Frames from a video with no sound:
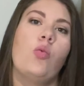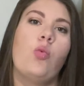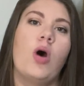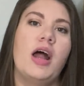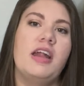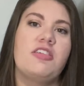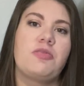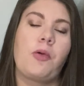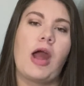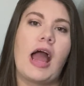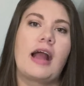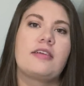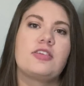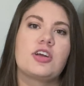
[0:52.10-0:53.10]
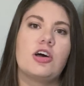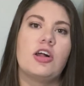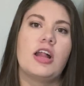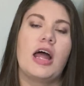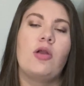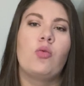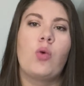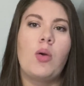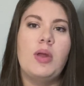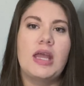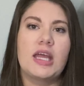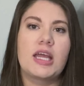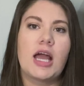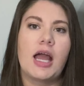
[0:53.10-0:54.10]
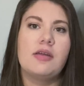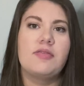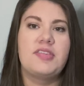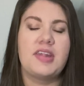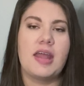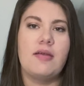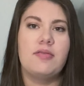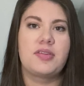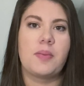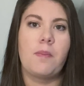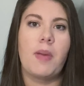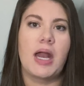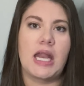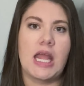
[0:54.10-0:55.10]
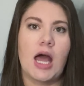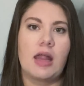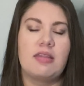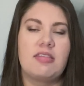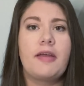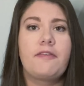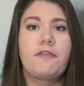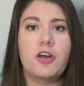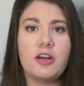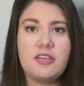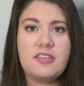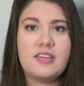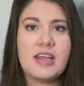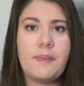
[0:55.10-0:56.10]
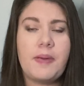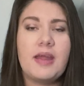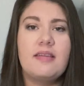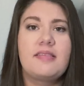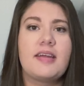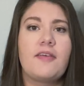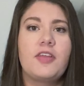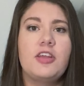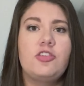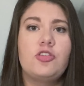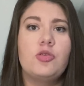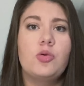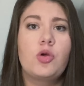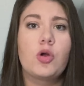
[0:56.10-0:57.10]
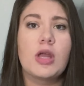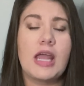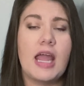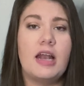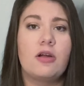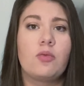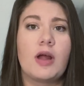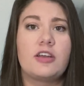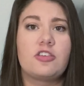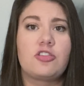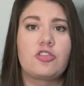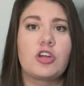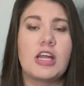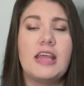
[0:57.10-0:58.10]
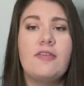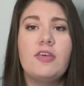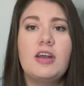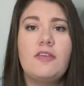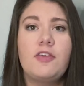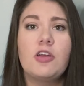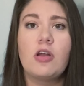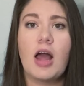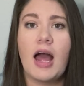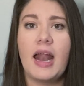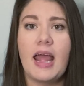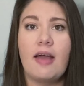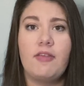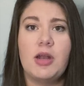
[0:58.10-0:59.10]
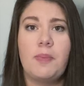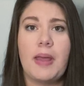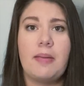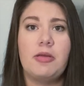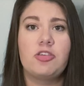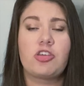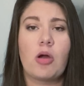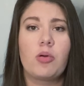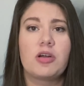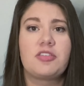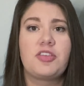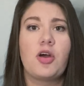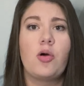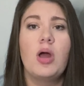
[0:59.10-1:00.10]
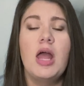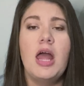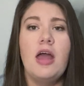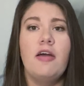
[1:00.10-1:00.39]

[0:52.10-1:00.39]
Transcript: what is practical, and what we can kind of save some money on. My first tip is definitely to create a registry, even if you're not having a baby shower. So